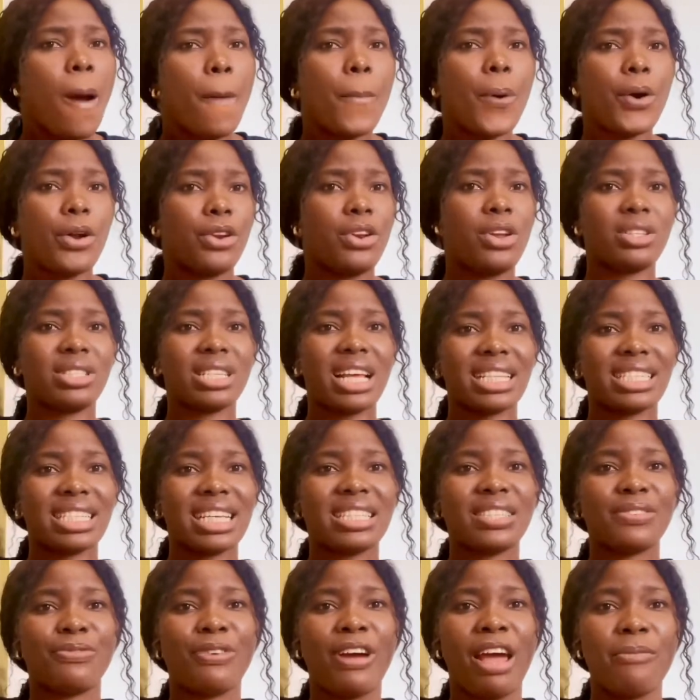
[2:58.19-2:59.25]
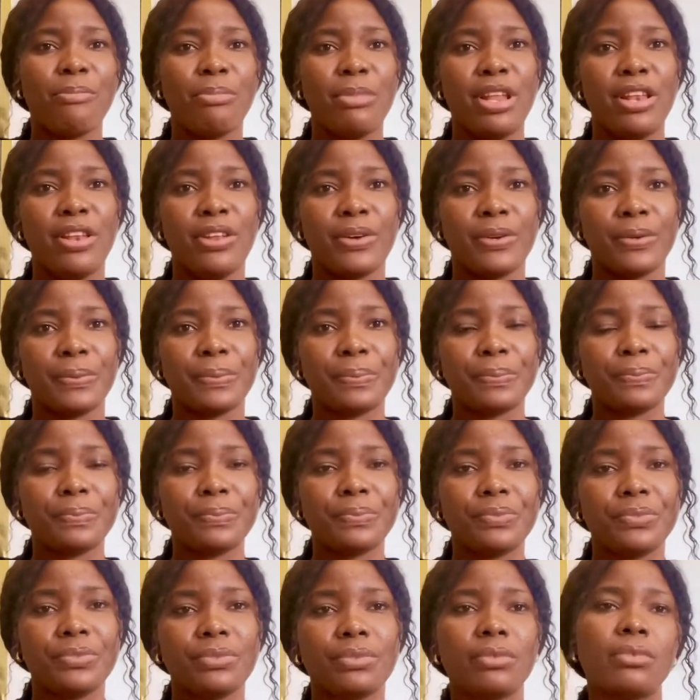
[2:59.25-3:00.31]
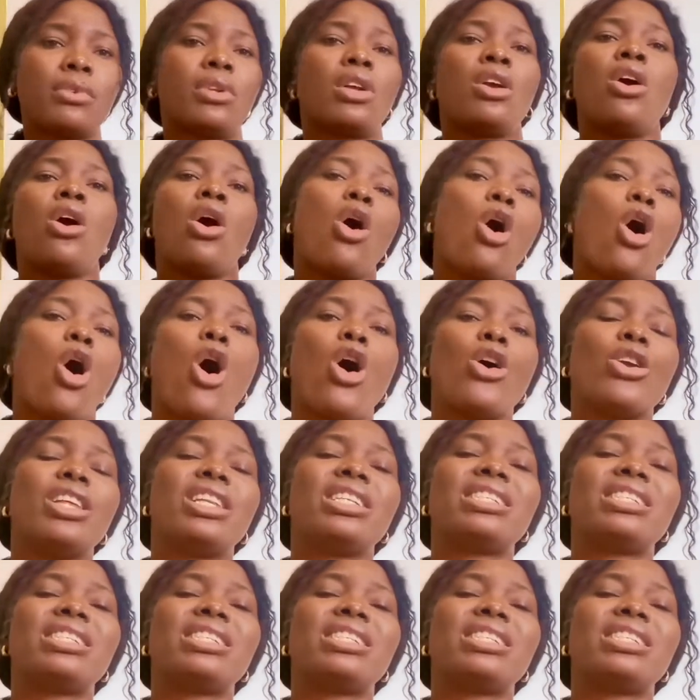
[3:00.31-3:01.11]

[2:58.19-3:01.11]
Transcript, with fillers: but not at 35 million or you